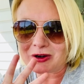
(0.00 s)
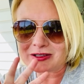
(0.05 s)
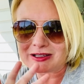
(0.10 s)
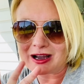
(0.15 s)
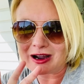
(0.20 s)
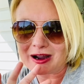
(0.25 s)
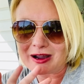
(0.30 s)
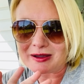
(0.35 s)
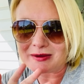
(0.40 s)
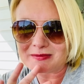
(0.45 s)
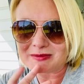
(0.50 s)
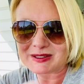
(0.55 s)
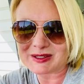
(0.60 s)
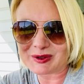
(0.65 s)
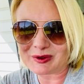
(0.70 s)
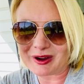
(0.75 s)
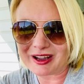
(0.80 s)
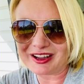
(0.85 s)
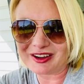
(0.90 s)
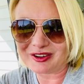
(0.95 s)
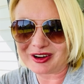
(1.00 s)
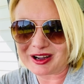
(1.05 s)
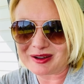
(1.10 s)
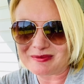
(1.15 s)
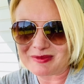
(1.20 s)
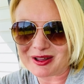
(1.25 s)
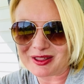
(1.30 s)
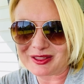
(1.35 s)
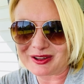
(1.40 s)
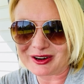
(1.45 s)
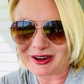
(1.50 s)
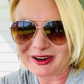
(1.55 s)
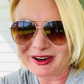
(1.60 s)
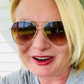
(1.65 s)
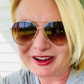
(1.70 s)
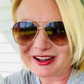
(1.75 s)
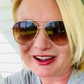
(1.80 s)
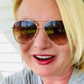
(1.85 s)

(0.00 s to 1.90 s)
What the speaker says: times great grandmother.